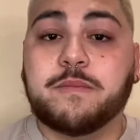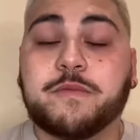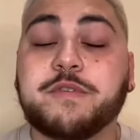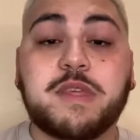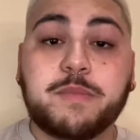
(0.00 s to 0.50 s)

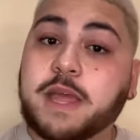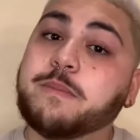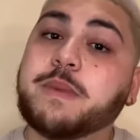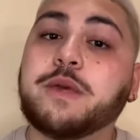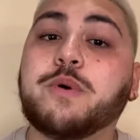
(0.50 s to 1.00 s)
For someone like
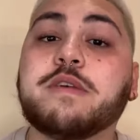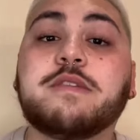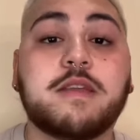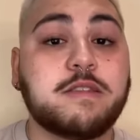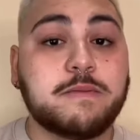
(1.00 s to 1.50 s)
me who has
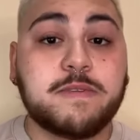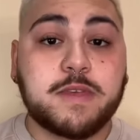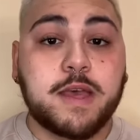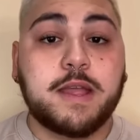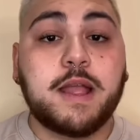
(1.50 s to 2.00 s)
sensitive
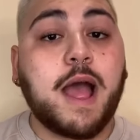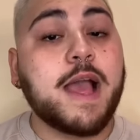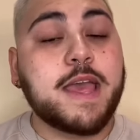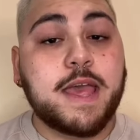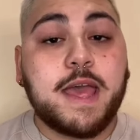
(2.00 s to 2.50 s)
skin, I
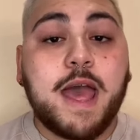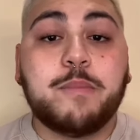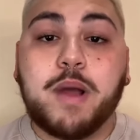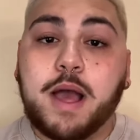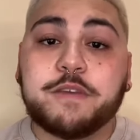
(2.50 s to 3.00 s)
can't add
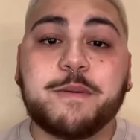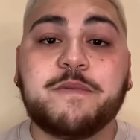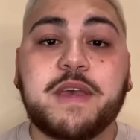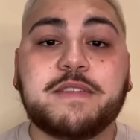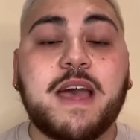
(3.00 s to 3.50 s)
products on my
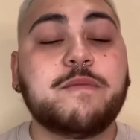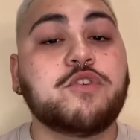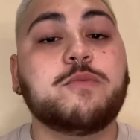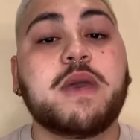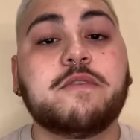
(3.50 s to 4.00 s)
face that have
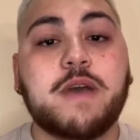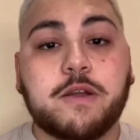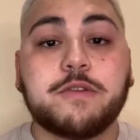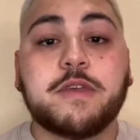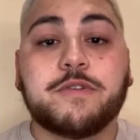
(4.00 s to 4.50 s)
too many
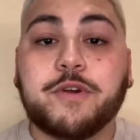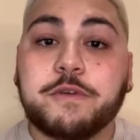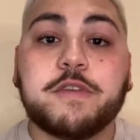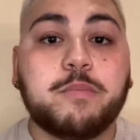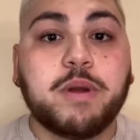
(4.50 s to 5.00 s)
fragrances or
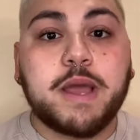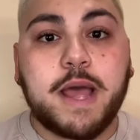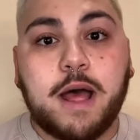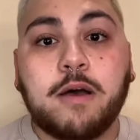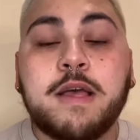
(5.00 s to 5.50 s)
else I'll break
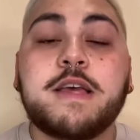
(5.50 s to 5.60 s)
out.